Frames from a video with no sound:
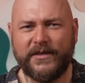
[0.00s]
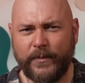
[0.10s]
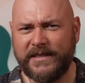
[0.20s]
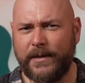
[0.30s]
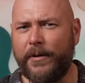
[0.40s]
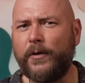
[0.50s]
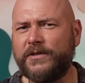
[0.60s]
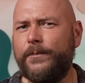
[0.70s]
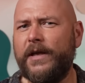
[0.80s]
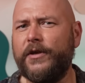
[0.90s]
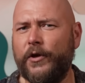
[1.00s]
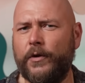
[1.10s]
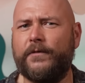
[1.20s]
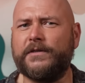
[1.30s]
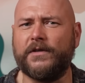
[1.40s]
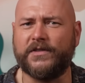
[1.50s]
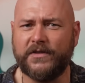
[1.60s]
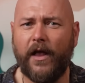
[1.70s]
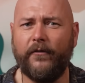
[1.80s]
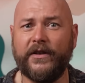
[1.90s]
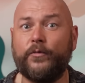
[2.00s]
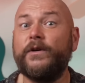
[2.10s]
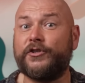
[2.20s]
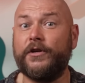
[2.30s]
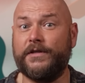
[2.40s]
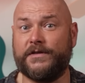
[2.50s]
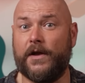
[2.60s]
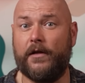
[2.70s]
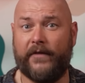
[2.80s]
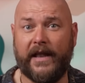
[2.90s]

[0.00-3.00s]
This was supposed to be a universal solvent which could dissolve